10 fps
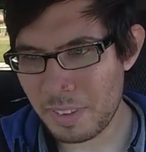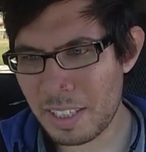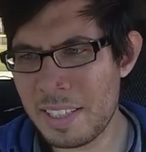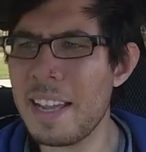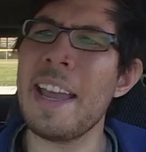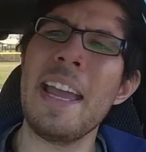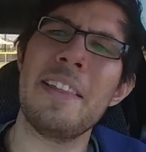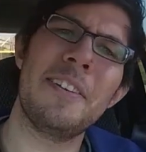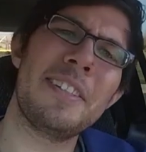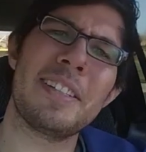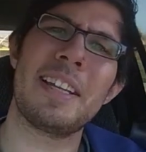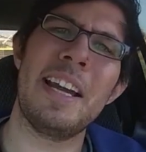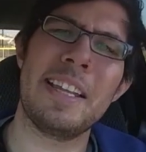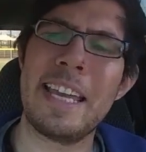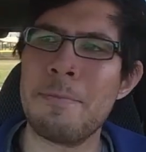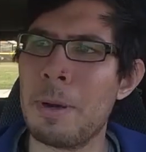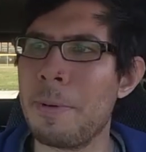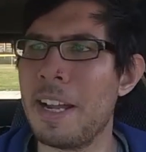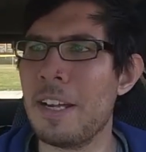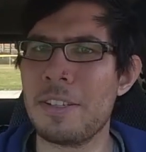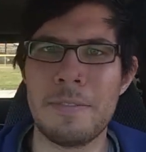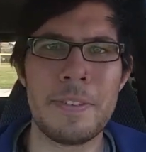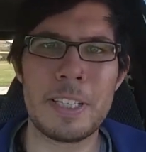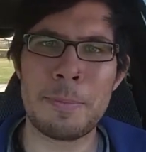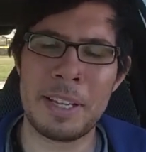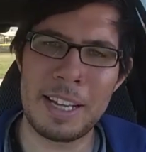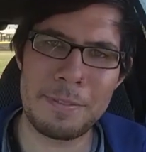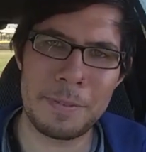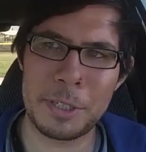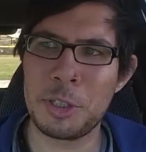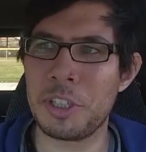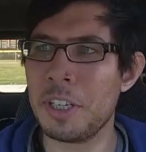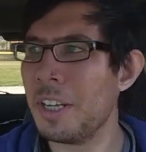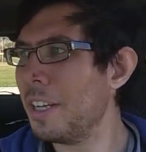say, hey, there is this guy that came by my house and fixed my light fixture.